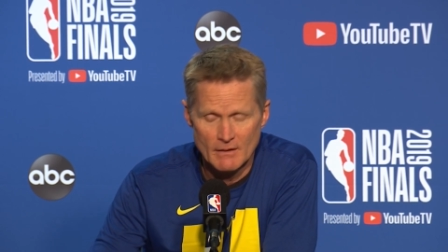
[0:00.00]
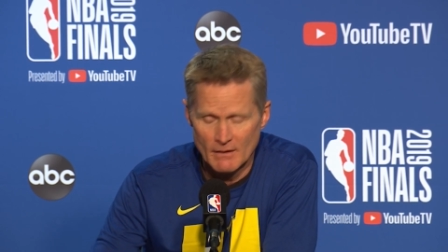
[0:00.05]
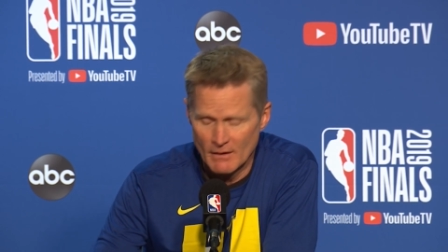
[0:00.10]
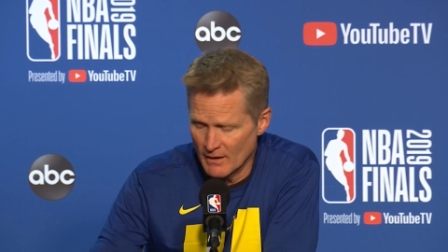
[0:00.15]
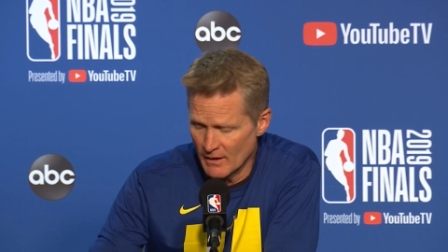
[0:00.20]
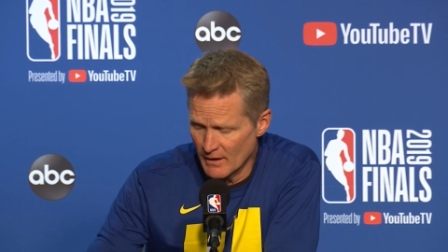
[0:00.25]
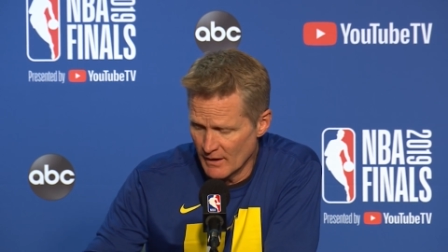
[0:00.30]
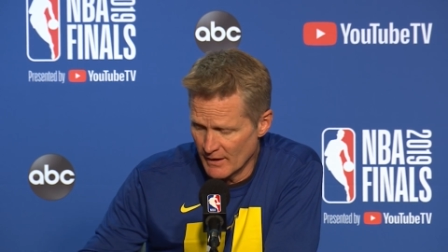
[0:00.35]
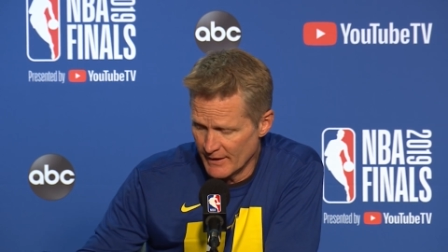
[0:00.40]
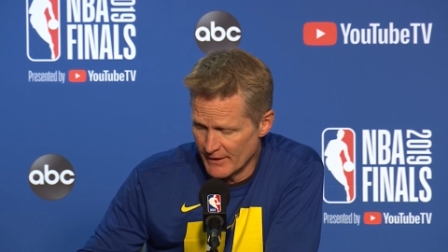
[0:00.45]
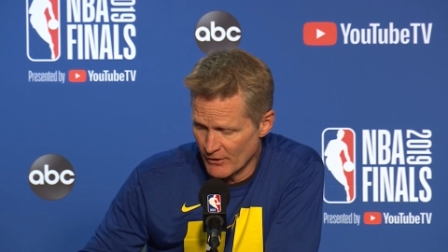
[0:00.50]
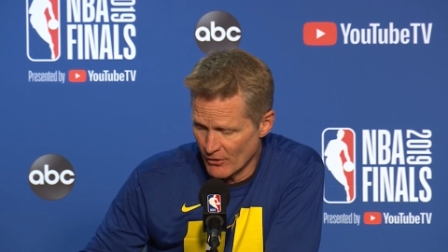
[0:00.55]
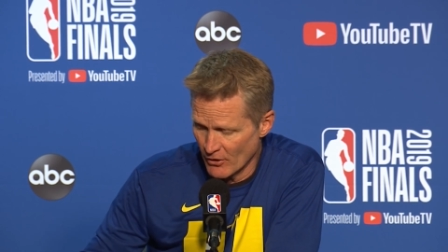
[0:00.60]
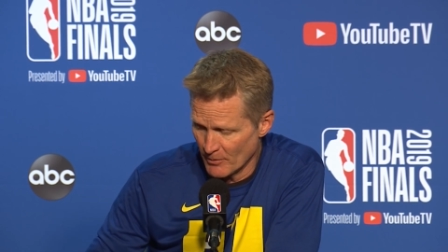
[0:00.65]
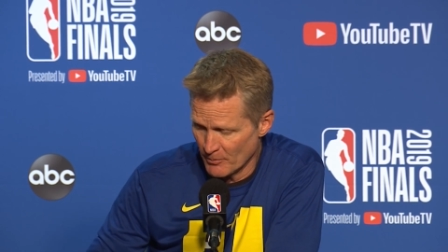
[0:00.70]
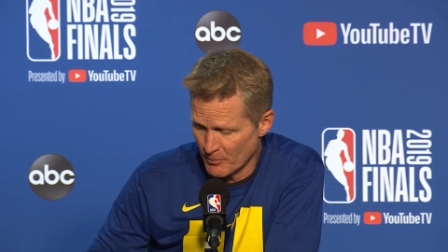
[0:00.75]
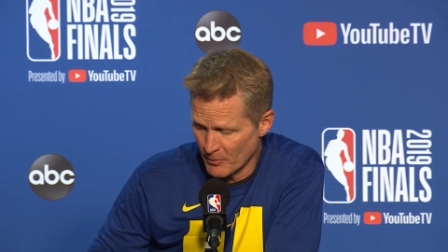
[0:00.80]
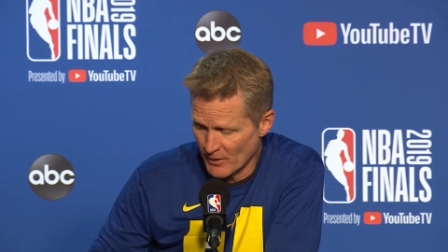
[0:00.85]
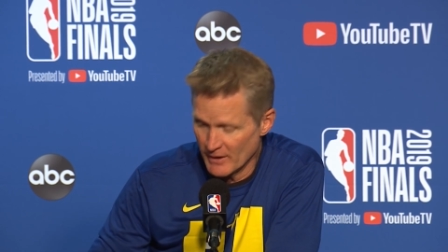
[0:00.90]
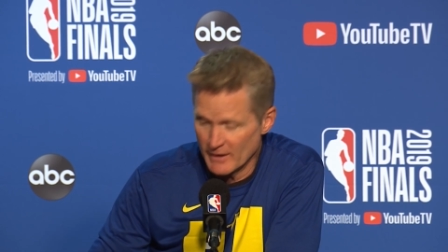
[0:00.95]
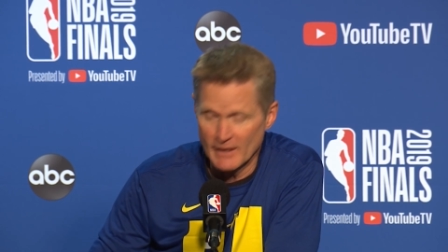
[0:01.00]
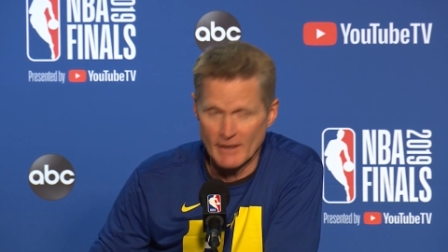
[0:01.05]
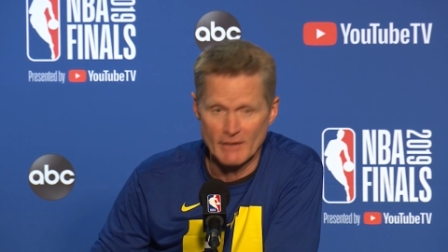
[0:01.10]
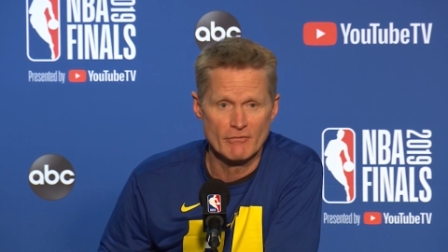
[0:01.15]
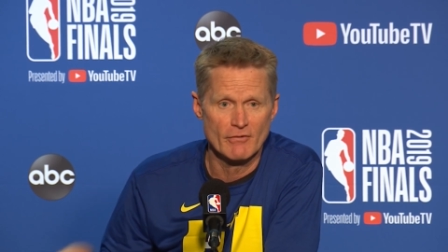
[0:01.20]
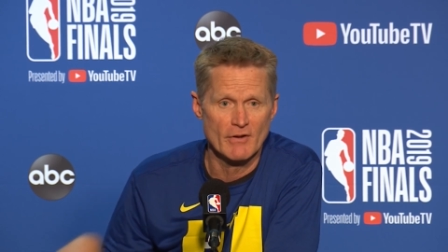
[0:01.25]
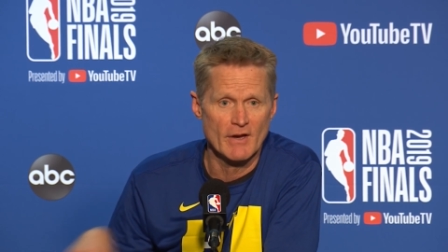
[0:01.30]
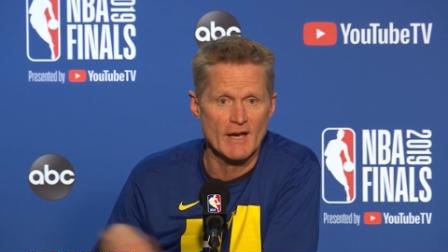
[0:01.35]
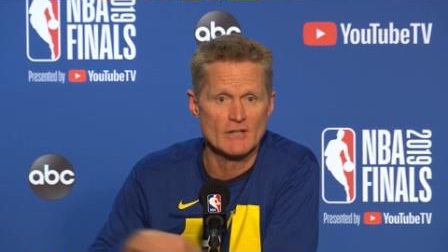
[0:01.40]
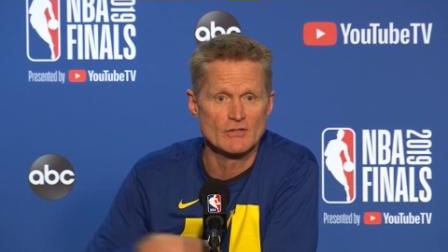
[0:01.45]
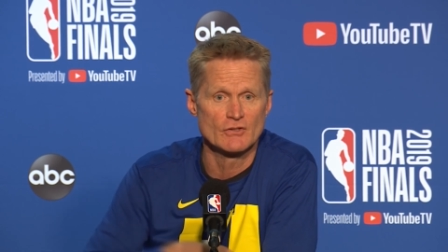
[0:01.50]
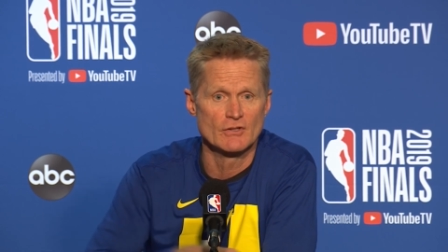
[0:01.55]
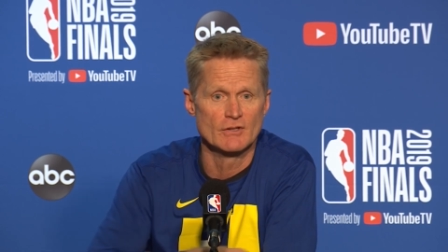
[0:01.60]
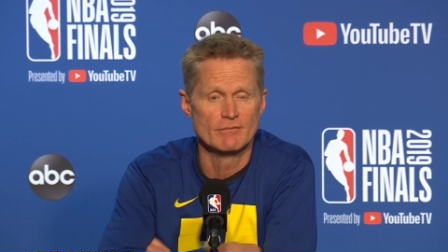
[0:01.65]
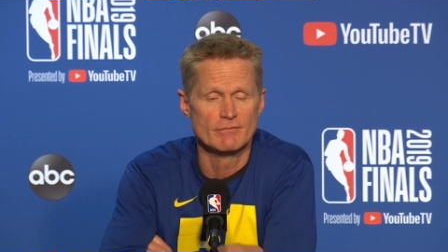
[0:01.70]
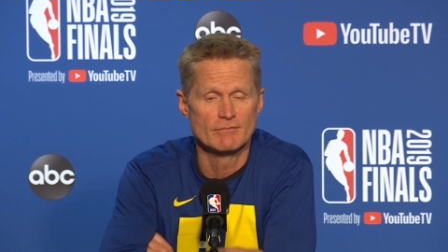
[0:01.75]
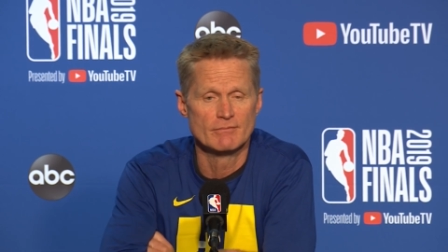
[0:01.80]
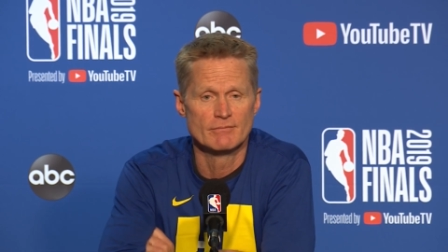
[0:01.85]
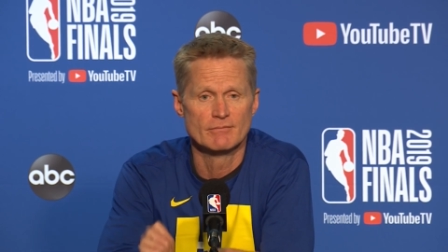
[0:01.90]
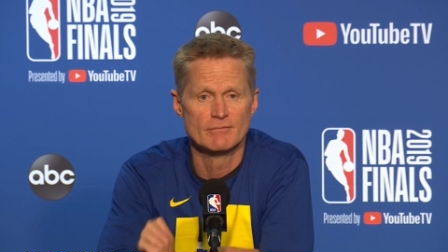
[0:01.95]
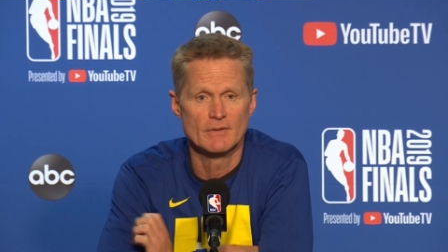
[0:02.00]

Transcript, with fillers: uh, in heartbreaking fashion.